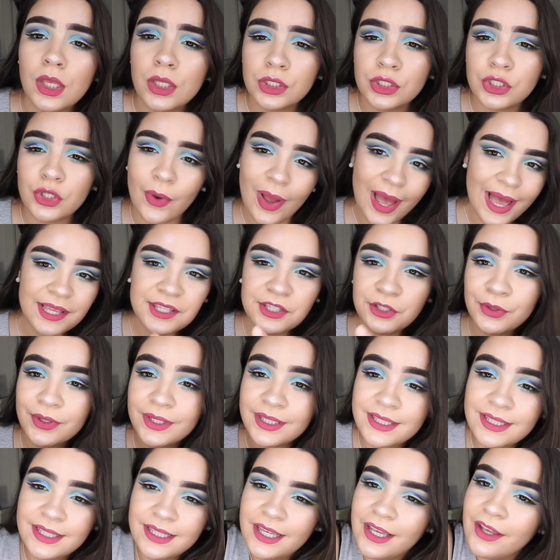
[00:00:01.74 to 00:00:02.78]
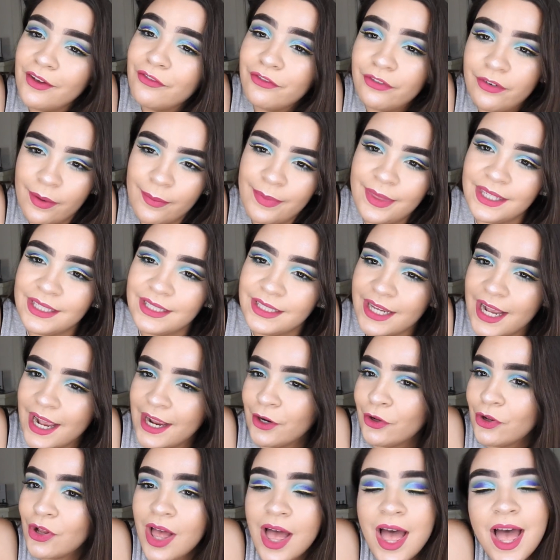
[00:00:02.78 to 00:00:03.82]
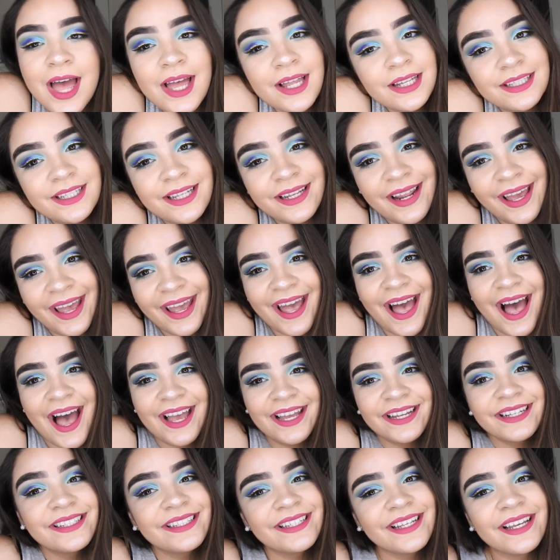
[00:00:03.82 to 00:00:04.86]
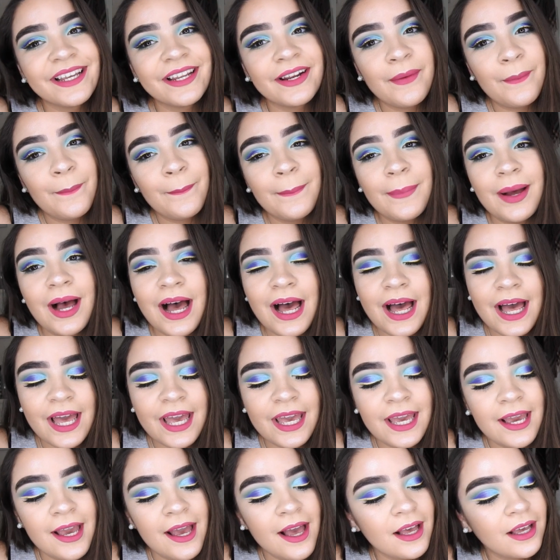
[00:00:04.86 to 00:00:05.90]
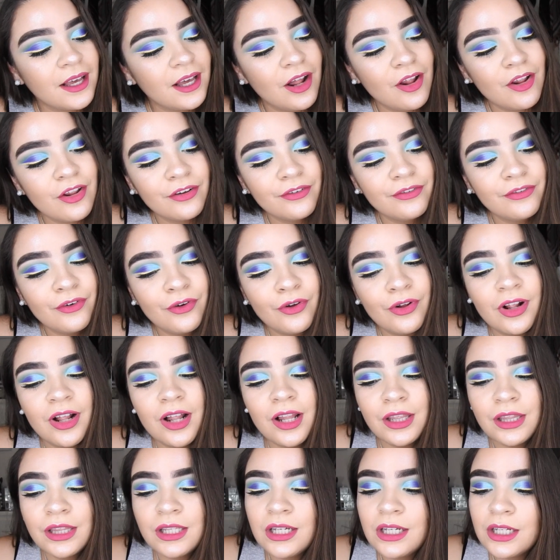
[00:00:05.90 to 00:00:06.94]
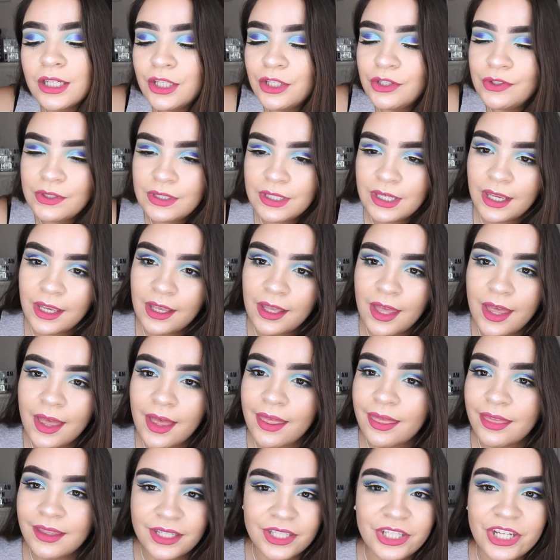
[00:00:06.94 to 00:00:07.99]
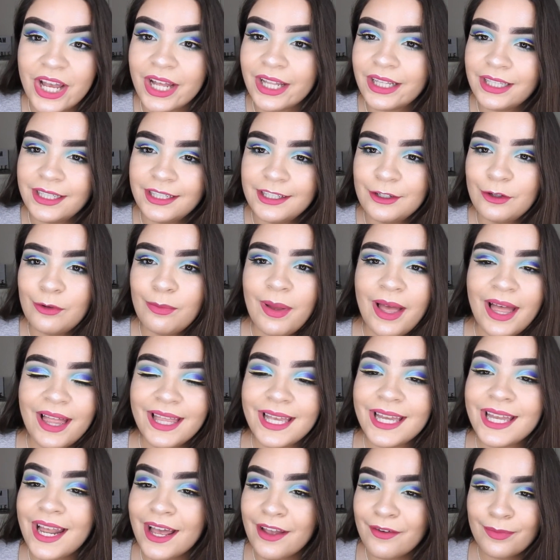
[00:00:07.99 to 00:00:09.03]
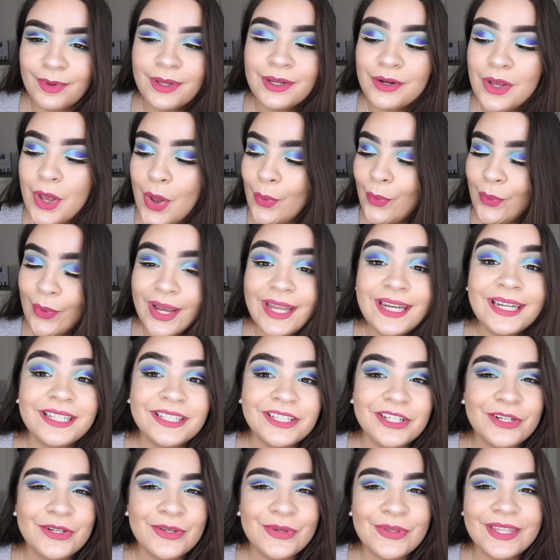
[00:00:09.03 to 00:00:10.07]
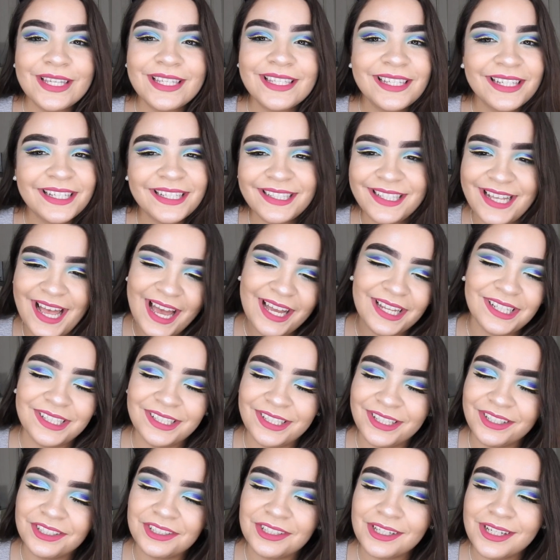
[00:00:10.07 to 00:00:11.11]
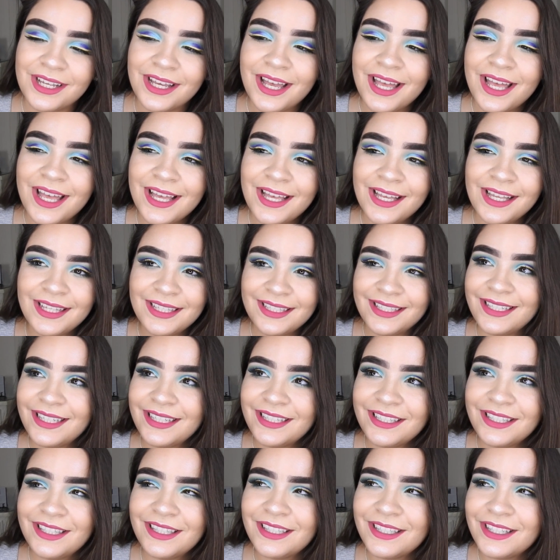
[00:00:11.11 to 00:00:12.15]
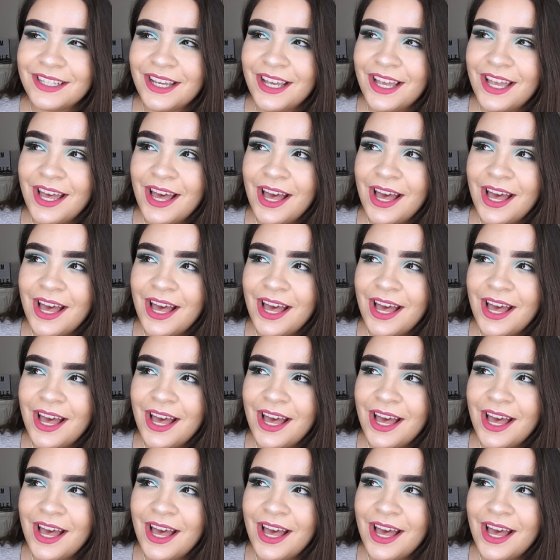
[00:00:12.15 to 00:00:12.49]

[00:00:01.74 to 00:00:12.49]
So as you can see from this title, today I did my colorful look using the Jaclyn Hill palette. I've been waiting to do this exact look since